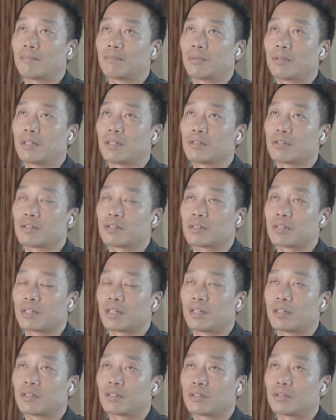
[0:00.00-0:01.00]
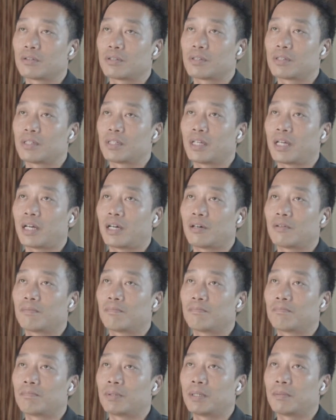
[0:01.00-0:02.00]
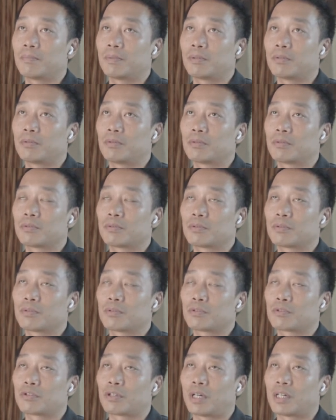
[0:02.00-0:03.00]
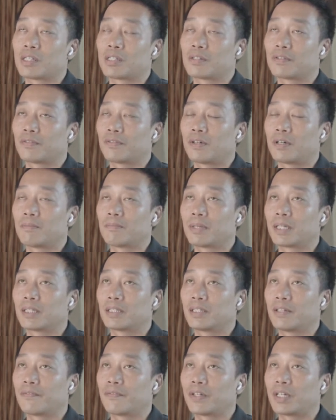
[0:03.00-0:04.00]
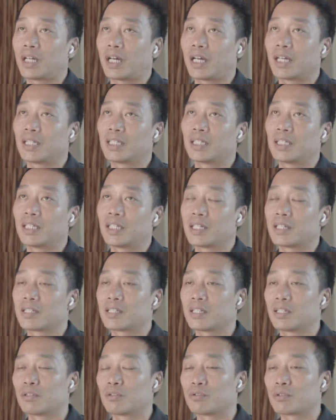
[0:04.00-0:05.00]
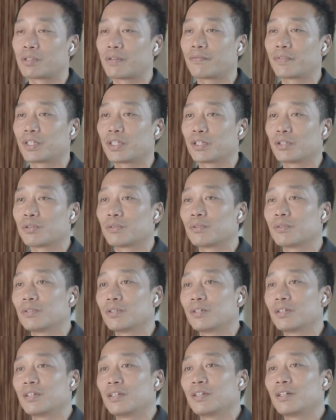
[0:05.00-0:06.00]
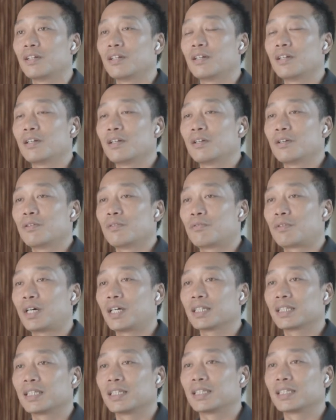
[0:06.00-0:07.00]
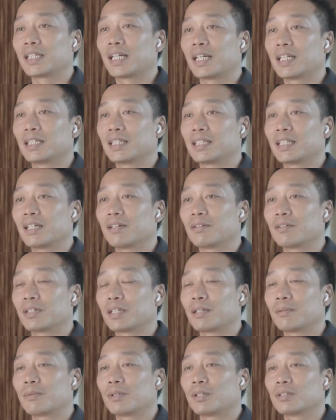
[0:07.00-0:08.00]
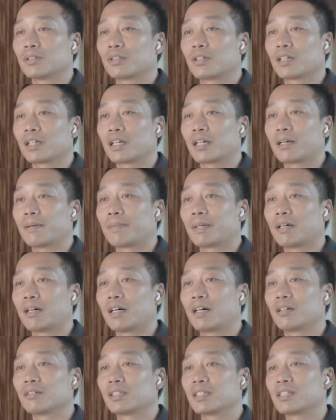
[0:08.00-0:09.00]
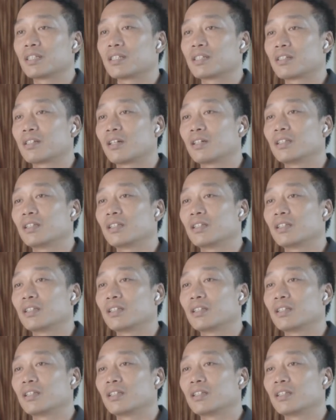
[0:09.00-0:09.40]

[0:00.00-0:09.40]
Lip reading: more interested to see how people transforming different ideas into something new, rather than they will keep on talking about, oh, this is